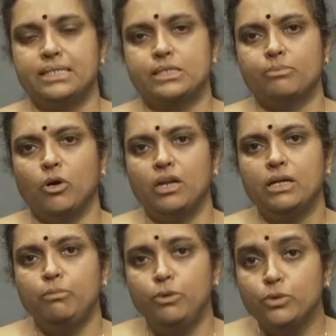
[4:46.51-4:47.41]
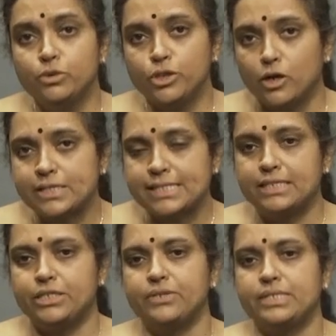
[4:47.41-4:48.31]
the smaller blue dots
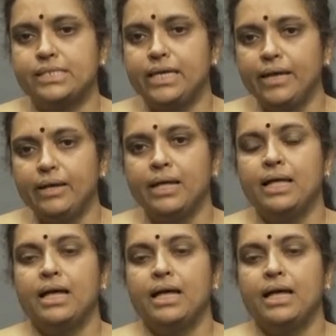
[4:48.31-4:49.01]
that you are seeing,